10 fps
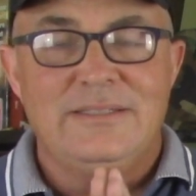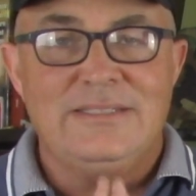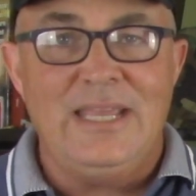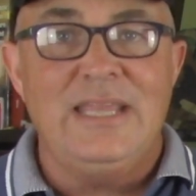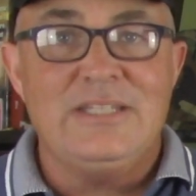
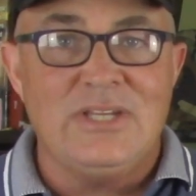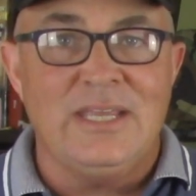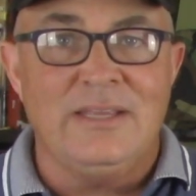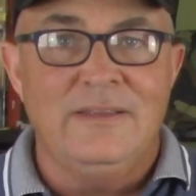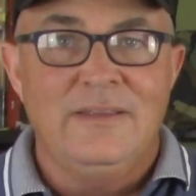
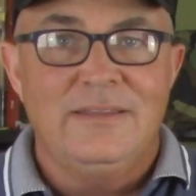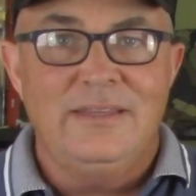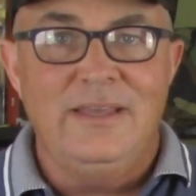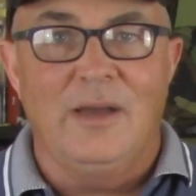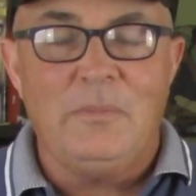tainting
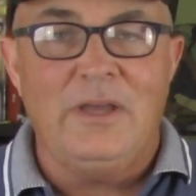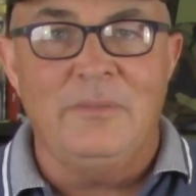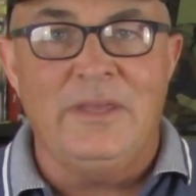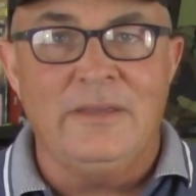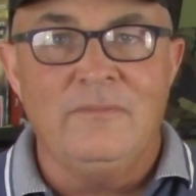the
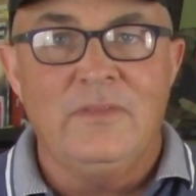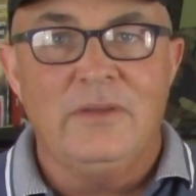upcoming